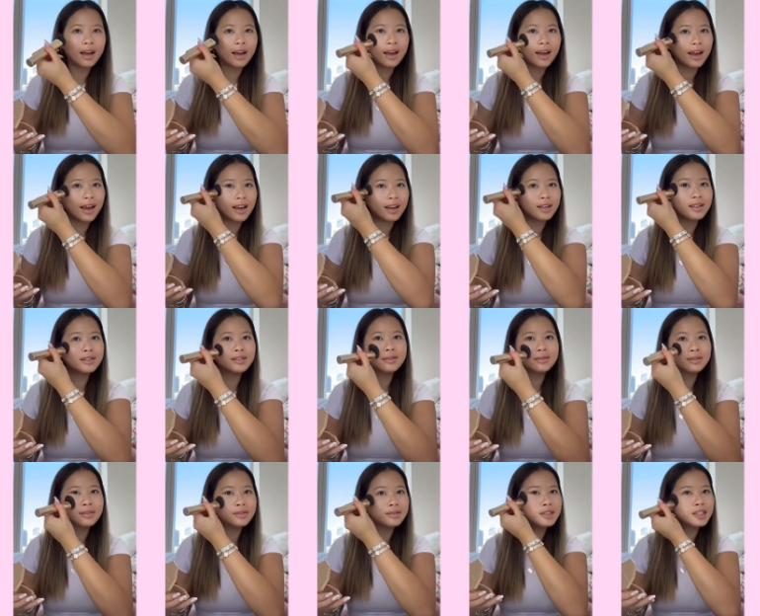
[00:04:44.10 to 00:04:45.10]
and
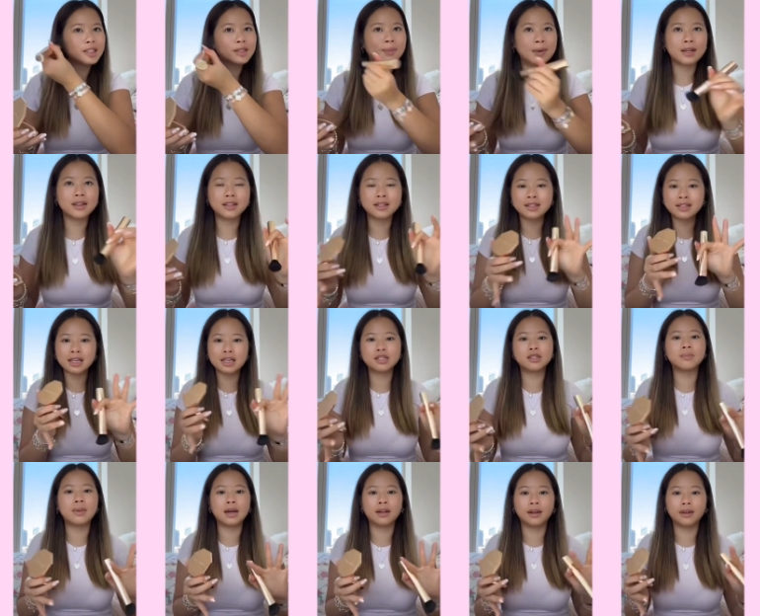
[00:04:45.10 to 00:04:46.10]
just be in this stage of
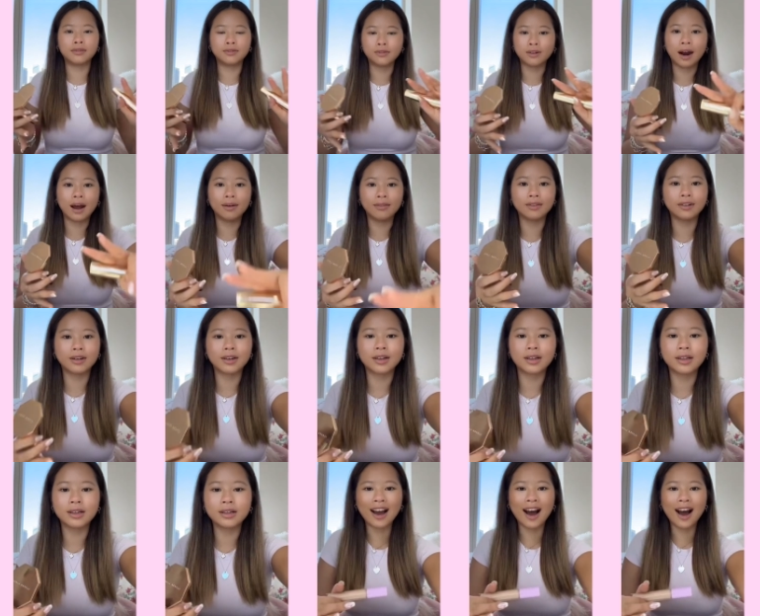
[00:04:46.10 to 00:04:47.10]
my life forever.
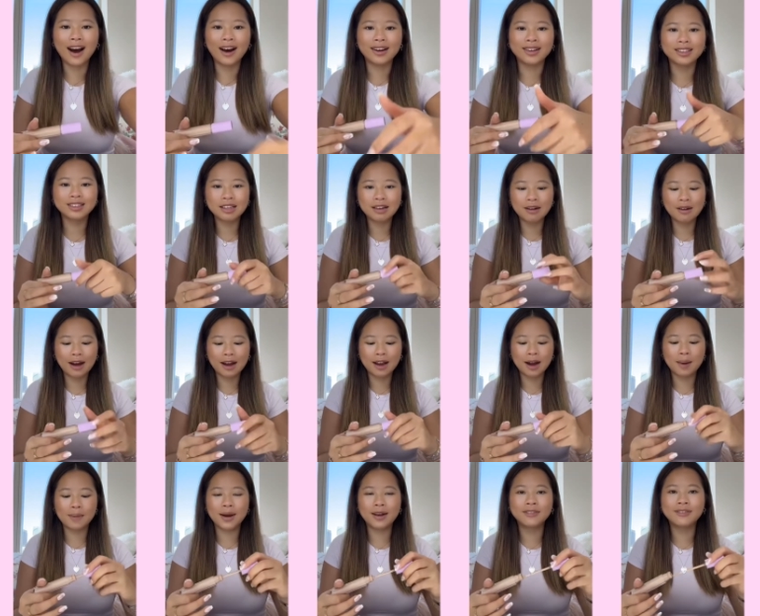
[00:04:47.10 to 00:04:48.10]
Also, I got
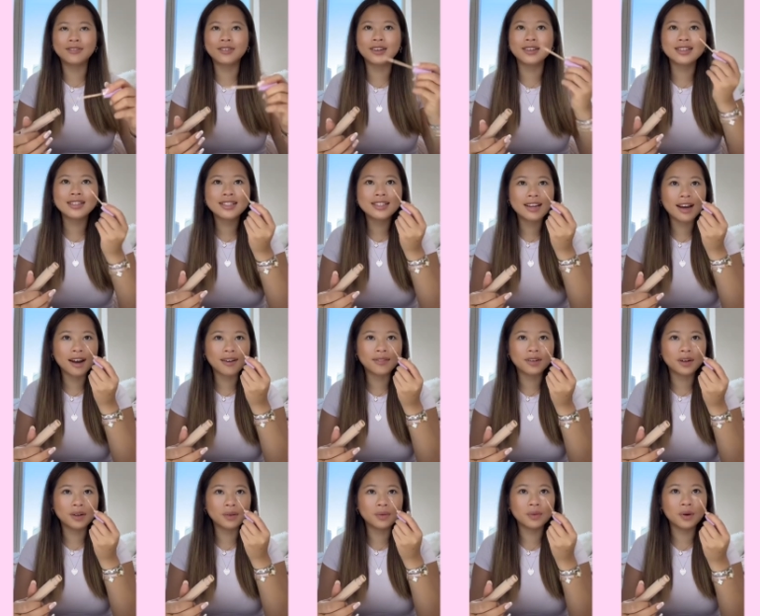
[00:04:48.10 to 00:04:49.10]
my first
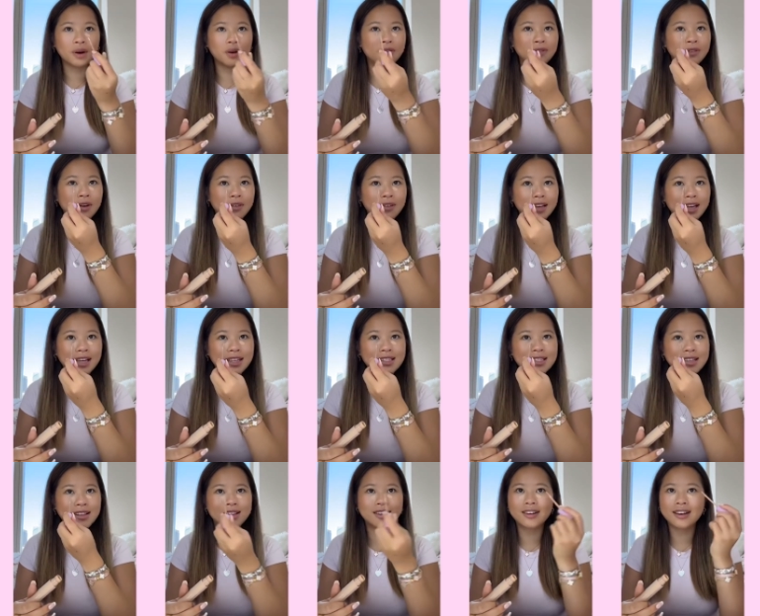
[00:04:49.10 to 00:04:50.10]
ever Rode phone case
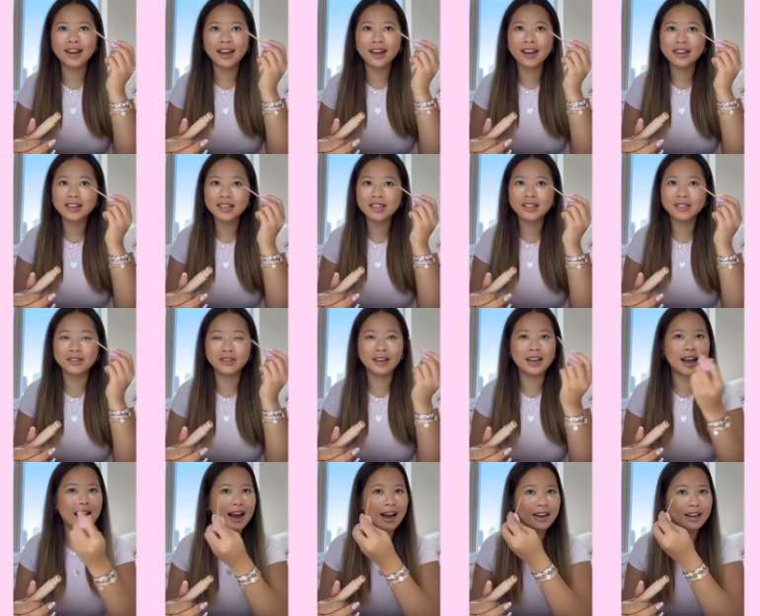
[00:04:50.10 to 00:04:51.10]
the other day. Suni
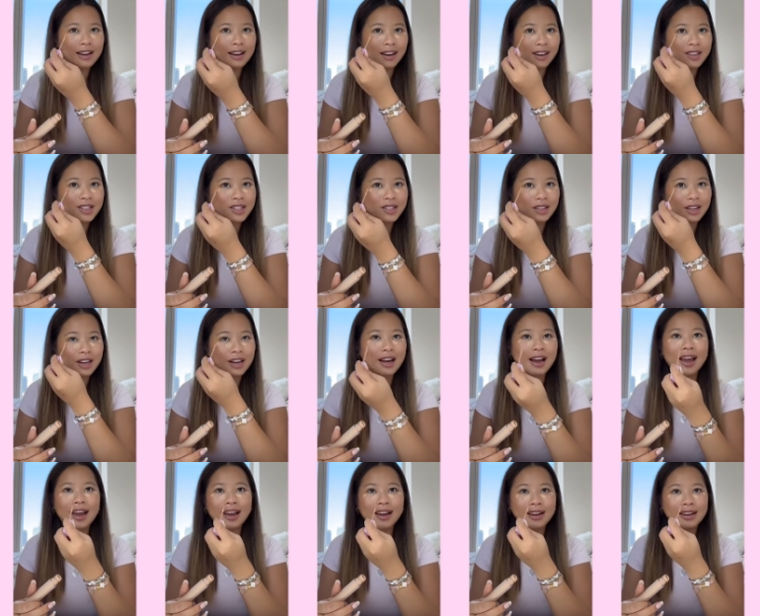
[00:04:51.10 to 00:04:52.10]
had an extra
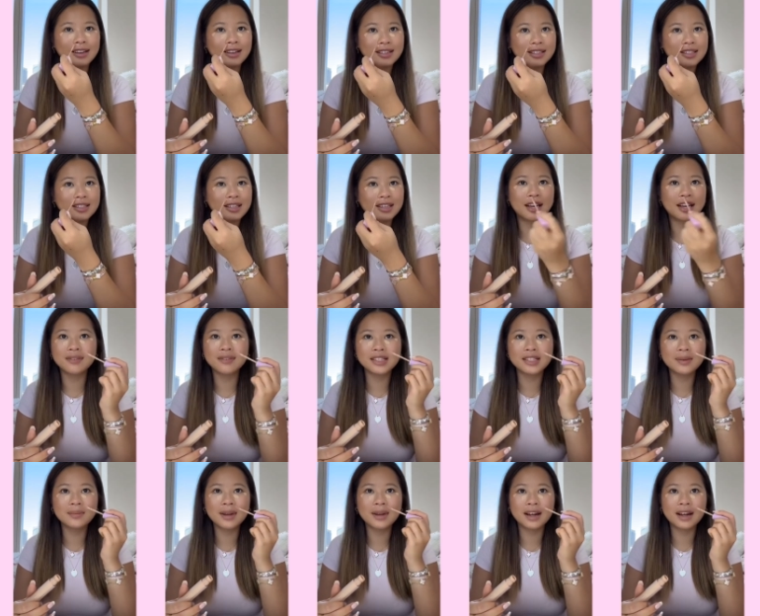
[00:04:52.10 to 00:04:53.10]
and she gave it to
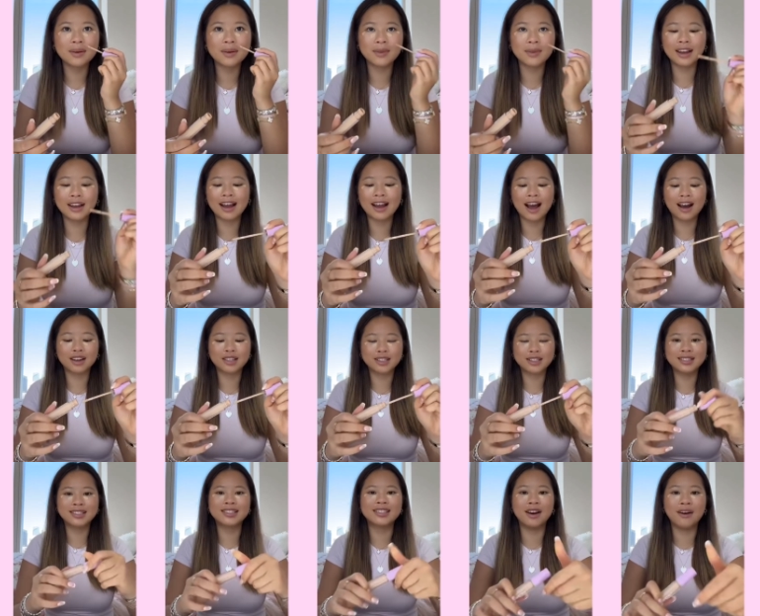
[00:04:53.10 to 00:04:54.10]
me and I'm like actually
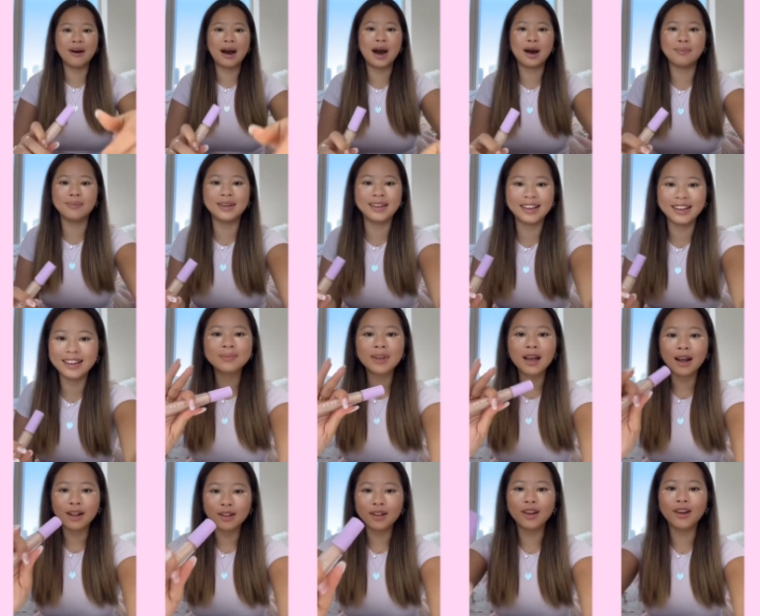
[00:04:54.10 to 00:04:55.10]
so happy.
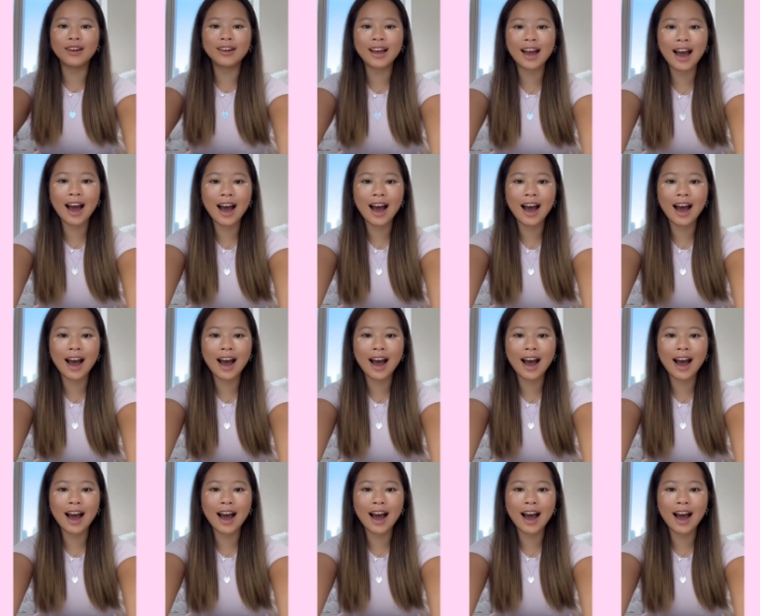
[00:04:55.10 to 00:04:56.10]
Look at how cute this